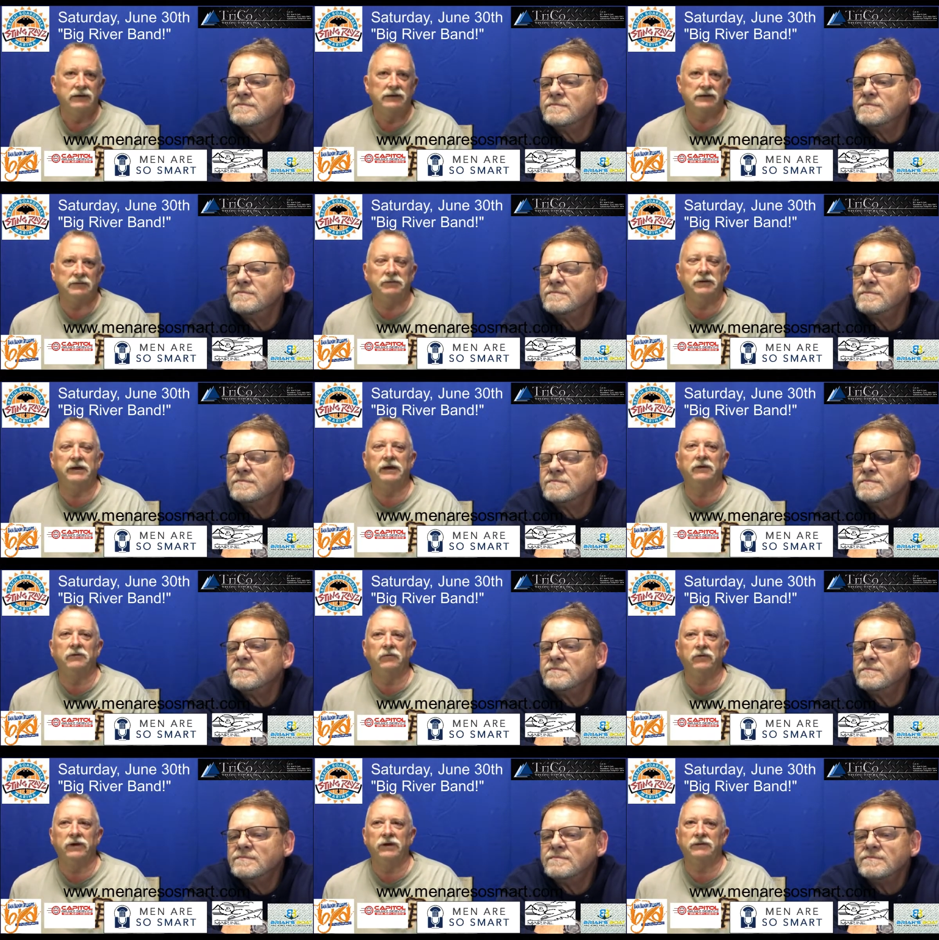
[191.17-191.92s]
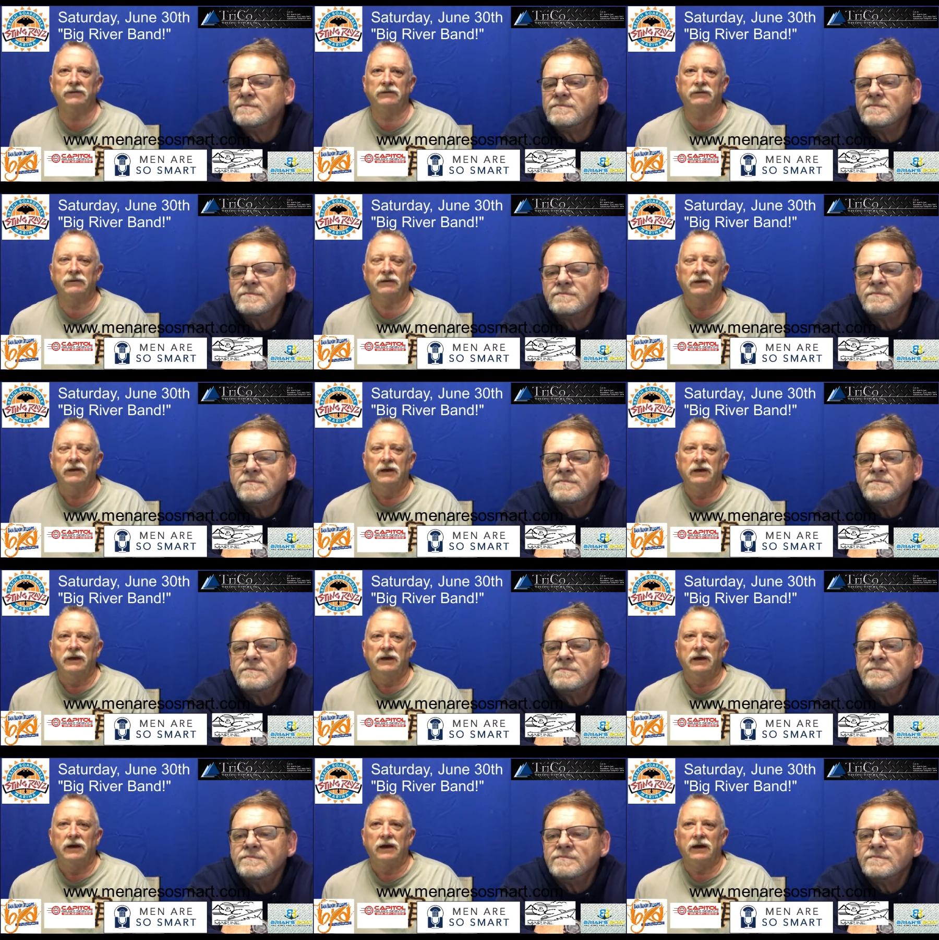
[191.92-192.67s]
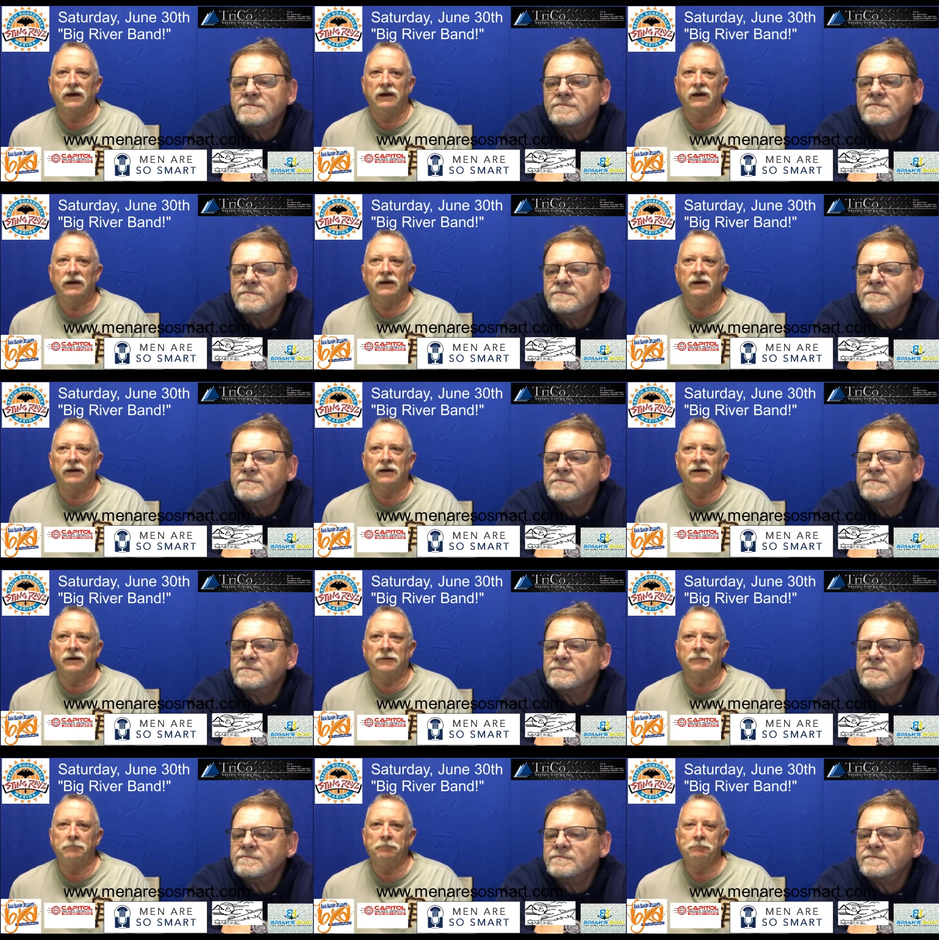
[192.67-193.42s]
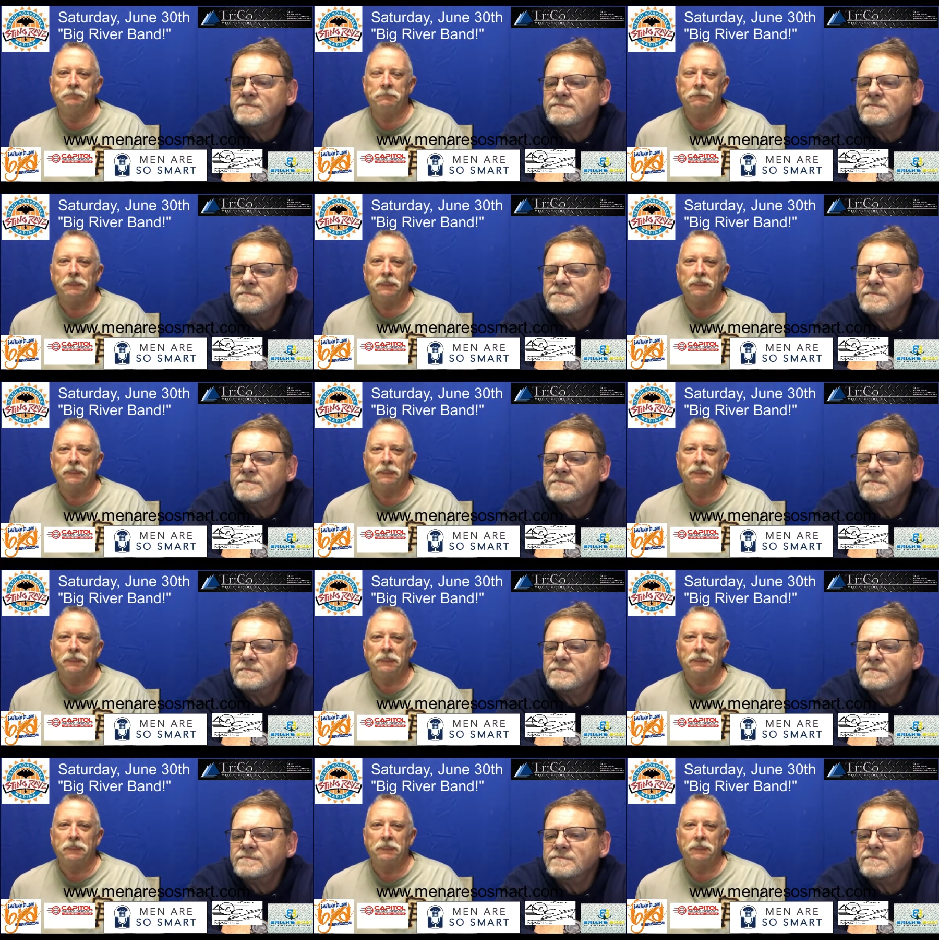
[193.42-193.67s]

Speaker 1: to begin with, um,